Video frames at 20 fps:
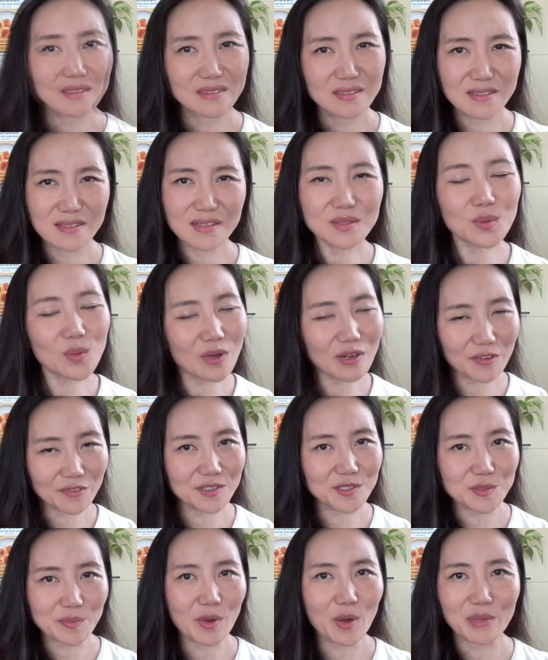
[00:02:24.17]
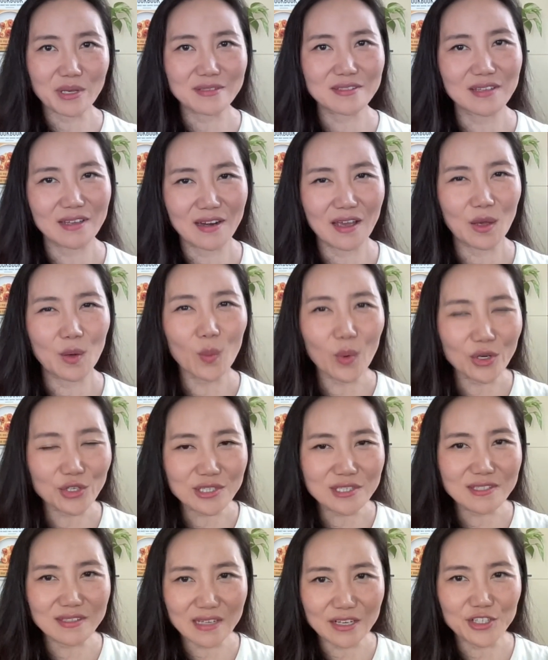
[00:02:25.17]
This is one of these moments that I wish
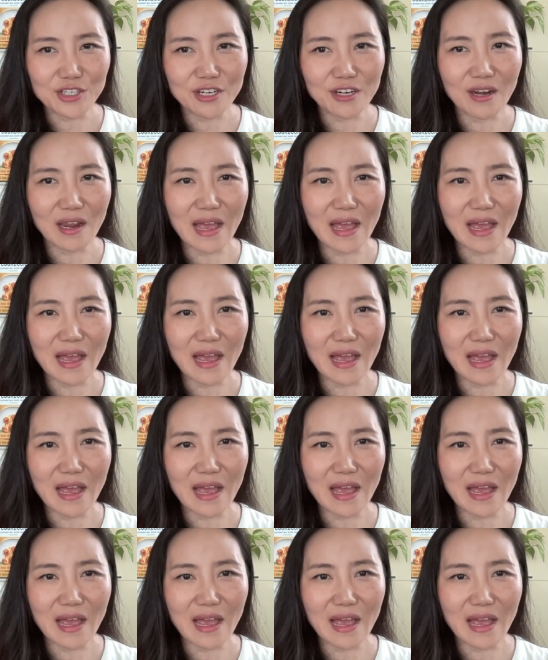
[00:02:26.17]
Stasher